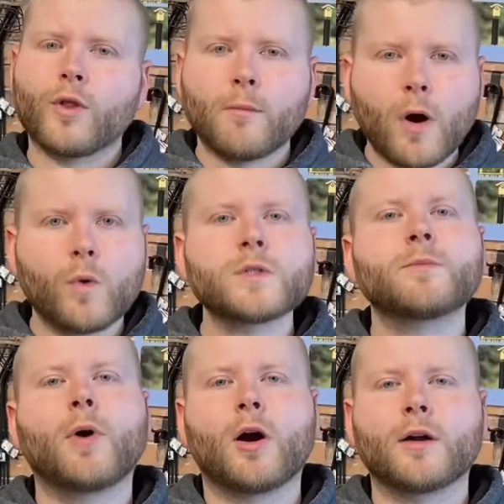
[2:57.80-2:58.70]
most
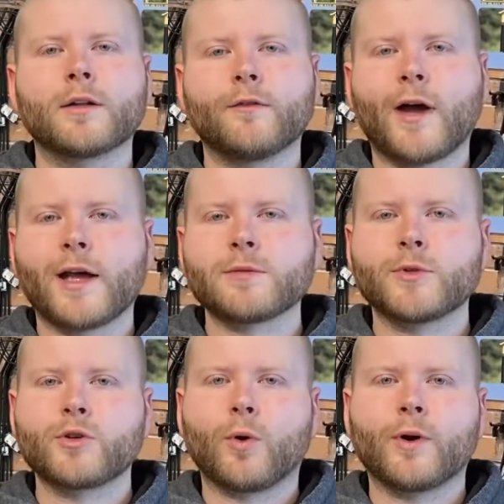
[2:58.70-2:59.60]
part, the vast
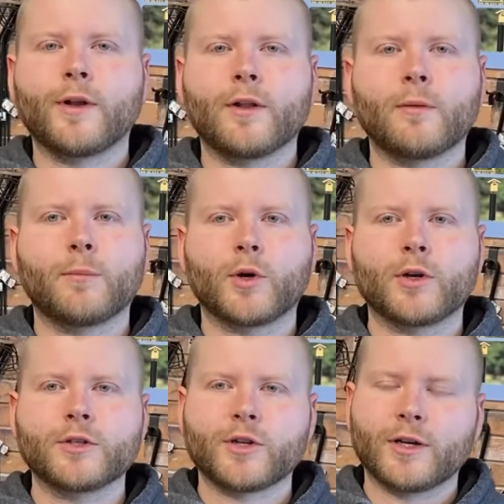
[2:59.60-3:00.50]
majority of the
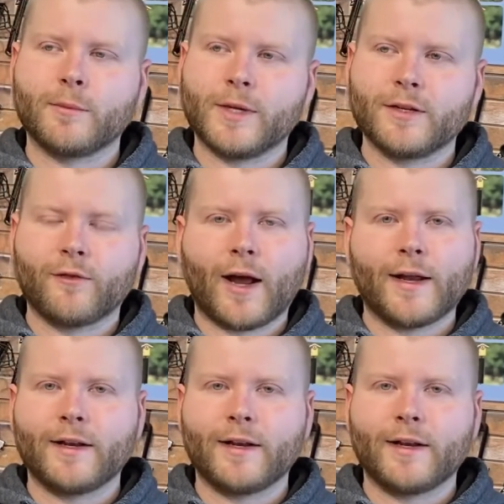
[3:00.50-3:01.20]
birds are going to be divided